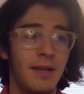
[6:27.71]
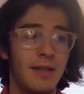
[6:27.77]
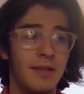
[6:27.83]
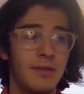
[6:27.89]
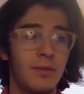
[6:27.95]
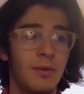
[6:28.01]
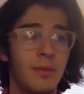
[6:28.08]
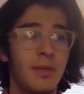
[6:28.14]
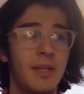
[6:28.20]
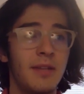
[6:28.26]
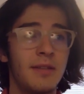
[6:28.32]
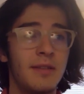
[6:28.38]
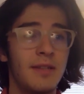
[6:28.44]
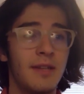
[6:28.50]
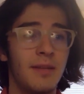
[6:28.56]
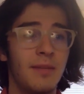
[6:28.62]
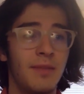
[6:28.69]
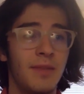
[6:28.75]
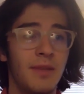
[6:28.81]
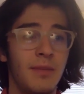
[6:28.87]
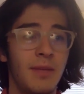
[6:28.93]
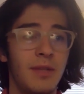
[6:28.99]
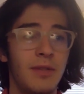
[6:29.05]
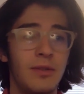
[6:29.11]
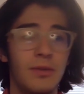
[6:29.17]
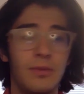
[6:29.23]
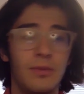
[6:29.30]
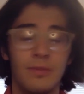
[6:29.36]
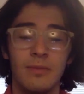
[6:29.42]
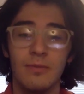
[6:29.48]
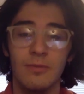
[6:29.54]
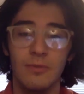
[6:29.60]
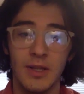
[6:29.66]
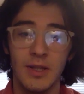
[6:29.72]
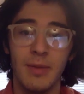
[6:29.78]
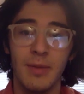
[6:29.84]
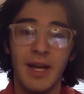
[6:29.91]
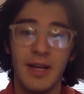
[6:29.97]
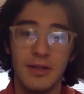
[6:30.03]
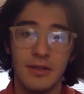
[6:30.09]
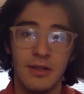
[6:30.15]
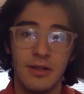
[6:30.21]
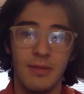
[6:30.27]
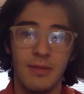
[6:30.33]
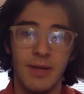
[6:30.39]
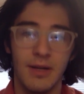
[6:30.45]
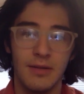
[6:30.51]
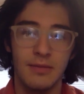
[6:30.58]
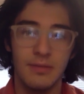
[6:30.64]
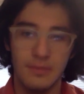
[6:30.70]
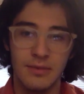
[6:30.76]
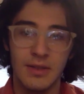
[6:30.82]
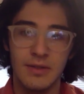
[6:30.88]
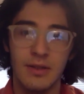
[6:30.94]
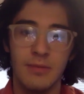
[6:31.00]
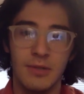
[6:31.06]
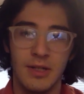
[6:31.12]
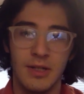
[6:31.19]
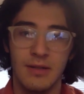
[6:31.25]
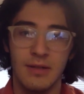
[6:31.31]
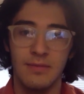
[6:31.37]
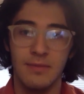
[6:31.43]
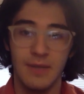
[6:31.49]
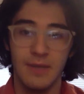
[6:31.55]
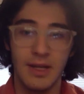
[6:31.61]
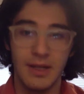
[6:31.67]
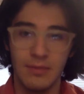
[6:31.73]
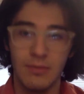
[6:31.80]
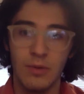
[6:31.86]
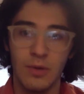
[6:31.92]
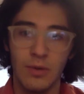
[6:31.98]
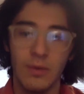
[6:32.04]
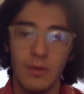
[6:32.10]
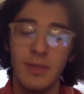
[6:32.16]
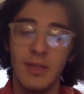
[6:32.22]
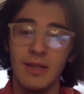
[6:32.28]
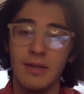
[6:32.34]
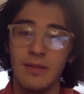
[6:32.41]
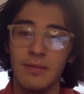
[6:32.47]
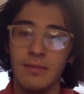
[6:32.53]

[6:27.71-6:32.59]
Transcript: as a woman in STEM that made you really passionate about the subject, getting more women in?